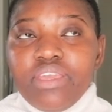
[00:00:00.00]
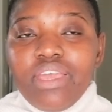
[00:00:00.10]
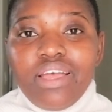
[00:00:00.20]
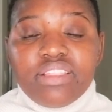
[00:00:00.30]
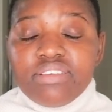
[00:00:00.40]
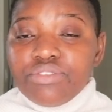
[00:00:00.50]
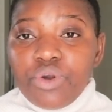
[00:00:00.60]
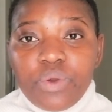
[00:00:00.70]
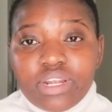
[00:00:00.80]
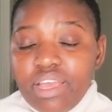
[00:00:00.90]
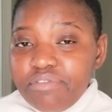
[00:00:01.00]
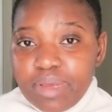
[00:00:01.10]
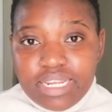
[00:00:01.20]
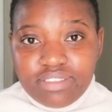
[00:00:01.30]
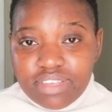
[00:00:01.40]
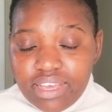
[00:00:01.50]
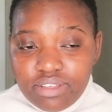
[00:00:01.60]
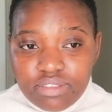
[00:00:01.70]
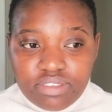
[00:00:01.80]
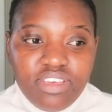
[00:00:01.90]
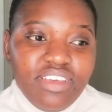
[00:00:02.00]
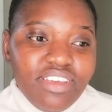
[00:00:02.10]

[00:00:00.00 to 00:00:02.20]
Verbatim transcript: yeah there's no work-life balance guys